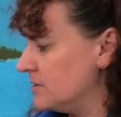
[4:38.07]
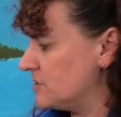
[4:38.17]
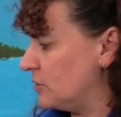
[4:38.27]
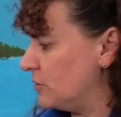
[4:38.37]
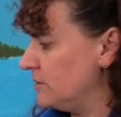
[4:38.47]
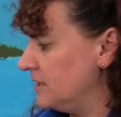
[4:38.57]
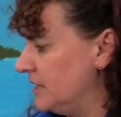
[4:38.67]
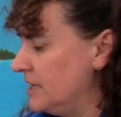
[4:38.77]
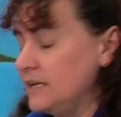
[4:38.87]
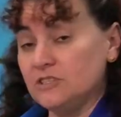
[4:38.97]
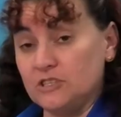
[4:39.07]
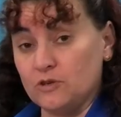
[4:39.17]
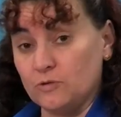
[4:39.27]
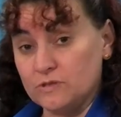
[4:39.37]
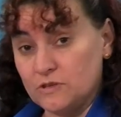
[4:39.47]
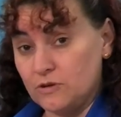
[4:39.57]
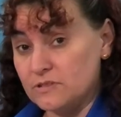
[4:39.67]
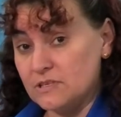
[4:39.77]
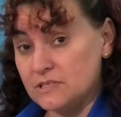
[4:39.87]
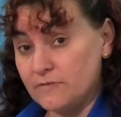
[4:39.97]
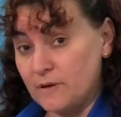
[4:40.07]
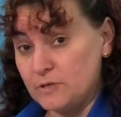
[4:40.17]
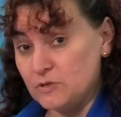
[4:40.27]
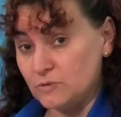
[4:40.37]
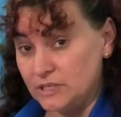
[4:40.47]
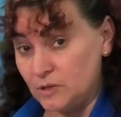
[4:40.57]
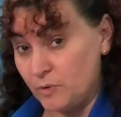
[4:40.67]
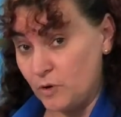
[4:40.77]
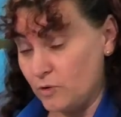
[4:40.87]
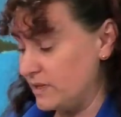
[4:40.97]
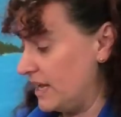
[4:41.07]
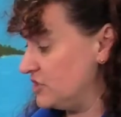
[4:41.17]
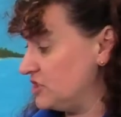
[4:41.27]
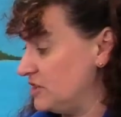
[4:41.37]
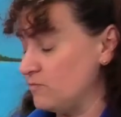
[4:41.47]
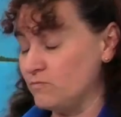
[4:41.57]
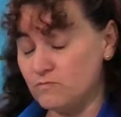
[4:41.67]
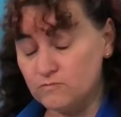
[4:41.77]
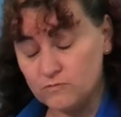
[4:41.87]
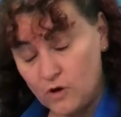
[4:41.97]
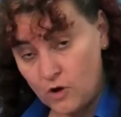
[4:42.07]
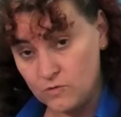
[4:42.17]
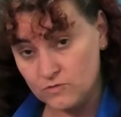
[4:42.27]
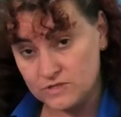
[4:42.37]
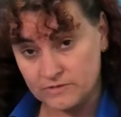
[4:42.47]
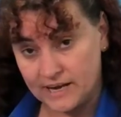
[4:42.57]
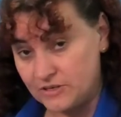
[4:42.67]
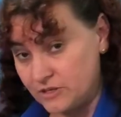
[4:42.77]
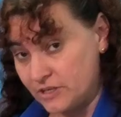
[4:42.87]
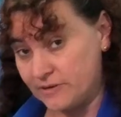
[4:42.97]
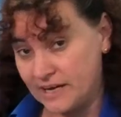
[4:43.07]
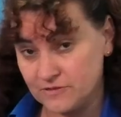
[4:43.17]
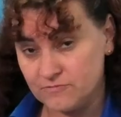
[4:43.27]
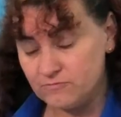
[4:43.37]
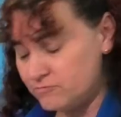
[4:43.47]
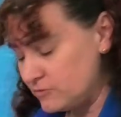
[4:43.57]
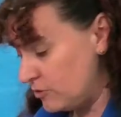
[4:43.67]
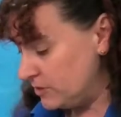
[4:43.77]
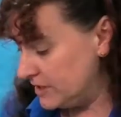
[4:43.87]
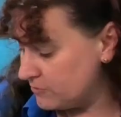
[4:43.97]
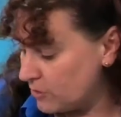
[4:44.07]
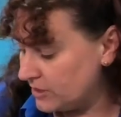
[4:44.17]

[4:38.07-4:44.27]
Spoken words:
So she curls herself up into a little ball and she rolls around on the ground, rolling,